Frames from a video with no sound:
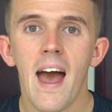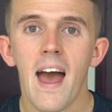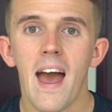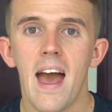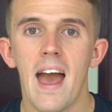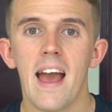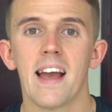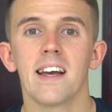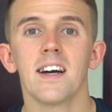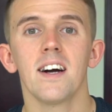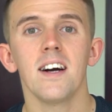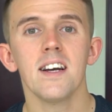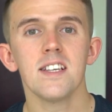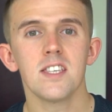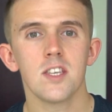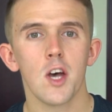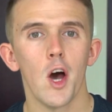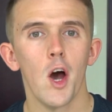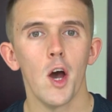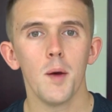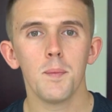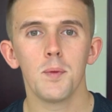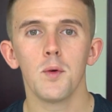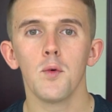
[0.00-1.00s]
Hey guys,
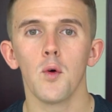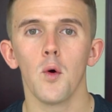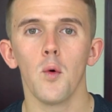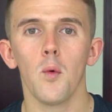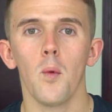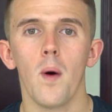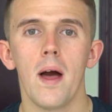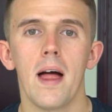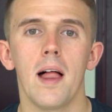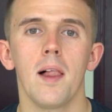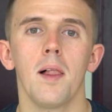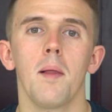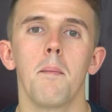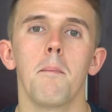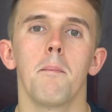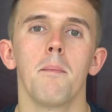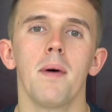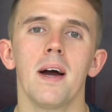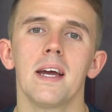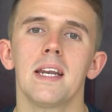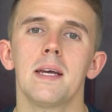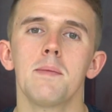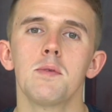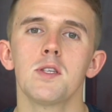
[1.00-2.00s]
hope you're all well.
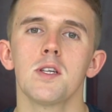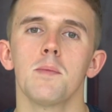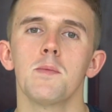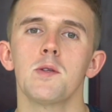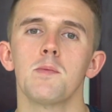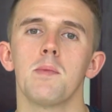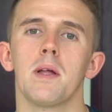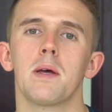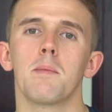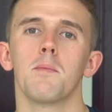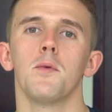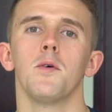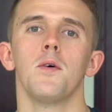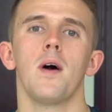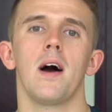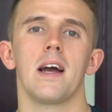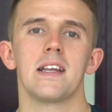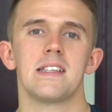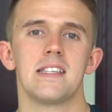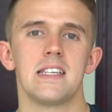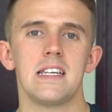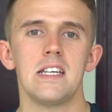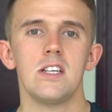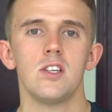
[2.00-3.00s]
My name's Thomas Blakemore. I
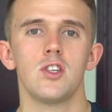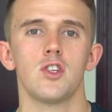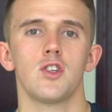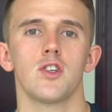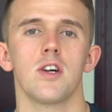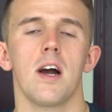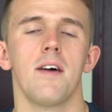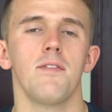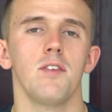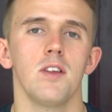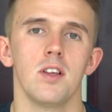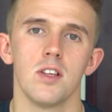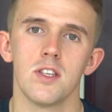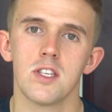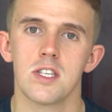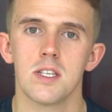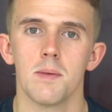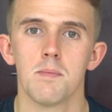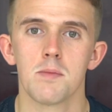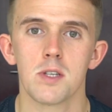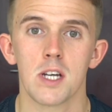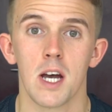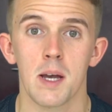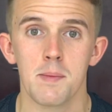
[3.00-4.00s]
teach travel and
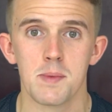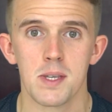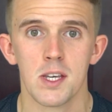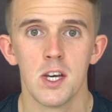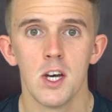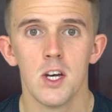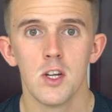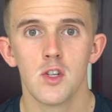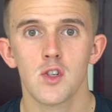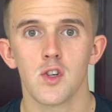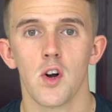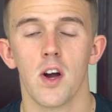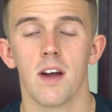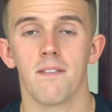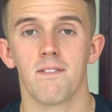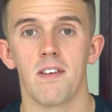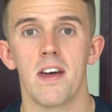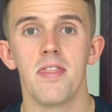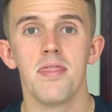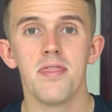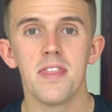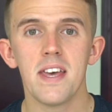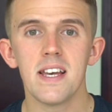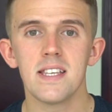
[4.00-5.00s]
sometimes triumph,
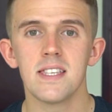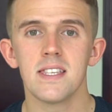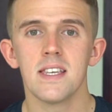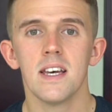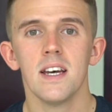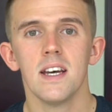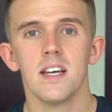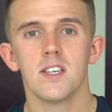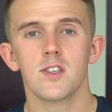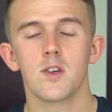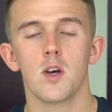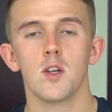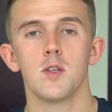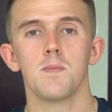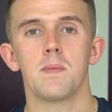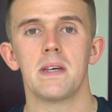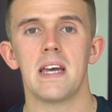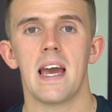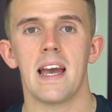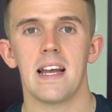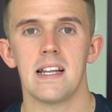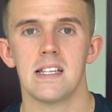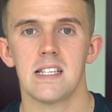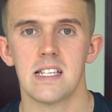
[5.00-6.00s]
and this is going to
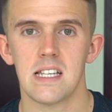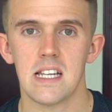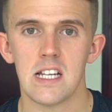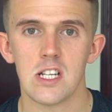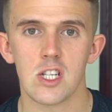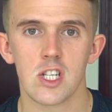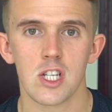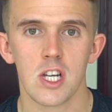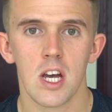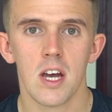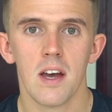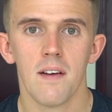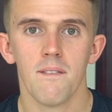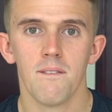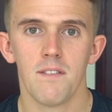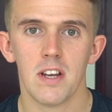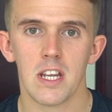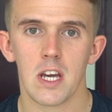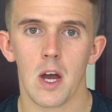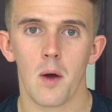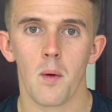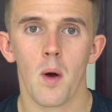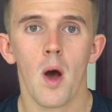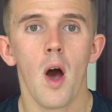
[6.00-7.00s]
be a teach
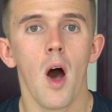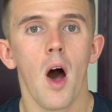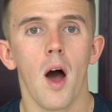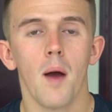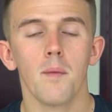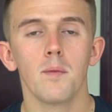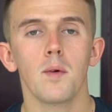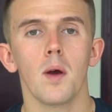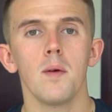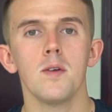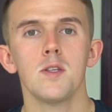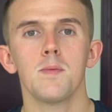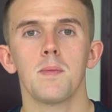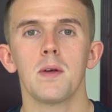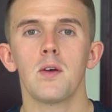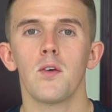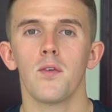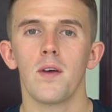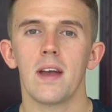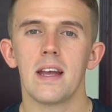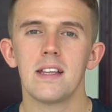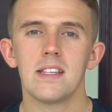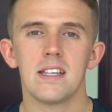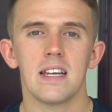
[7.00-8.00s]
video. I'm going to be
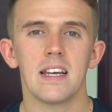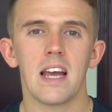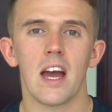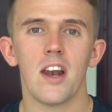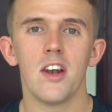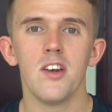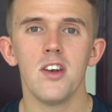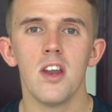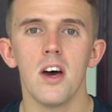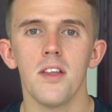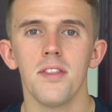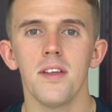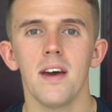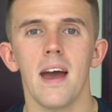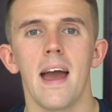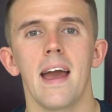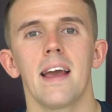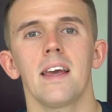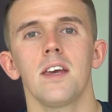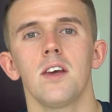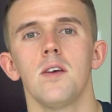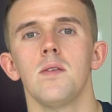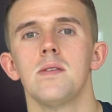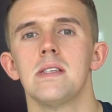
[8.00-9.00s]
creating another
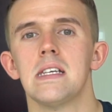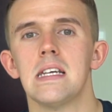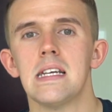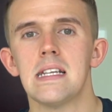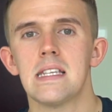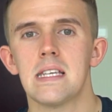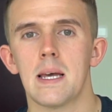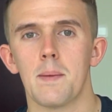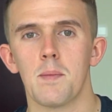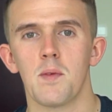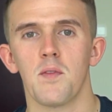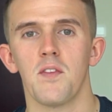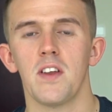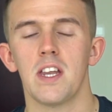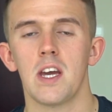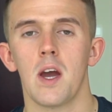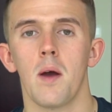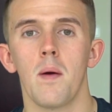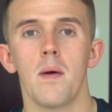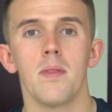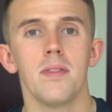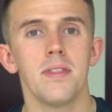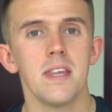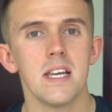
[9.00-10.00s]
NQT tips
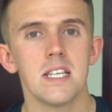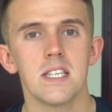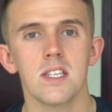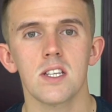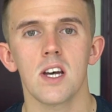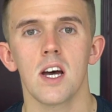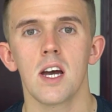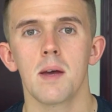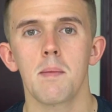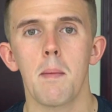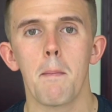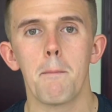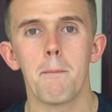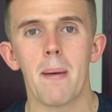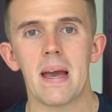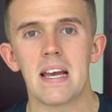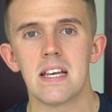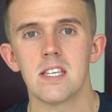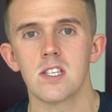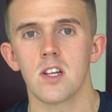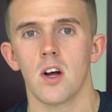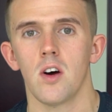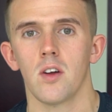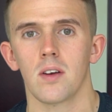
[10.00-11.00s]
video, this time
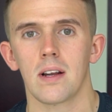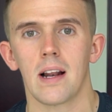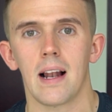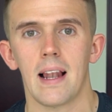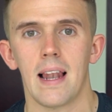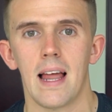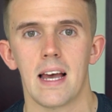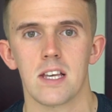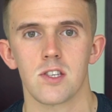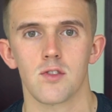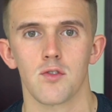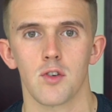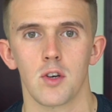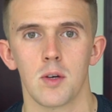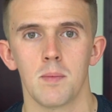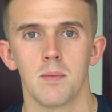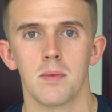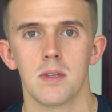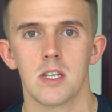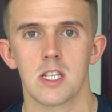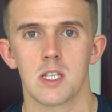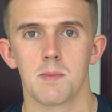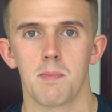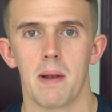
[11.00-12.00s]
based on
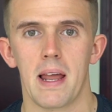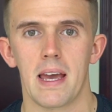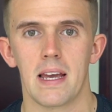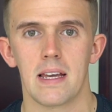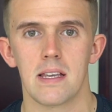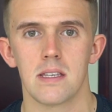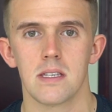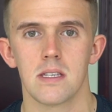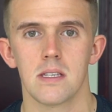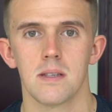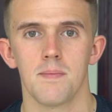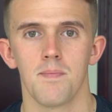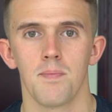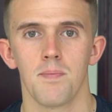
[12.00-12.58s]
classroom displays.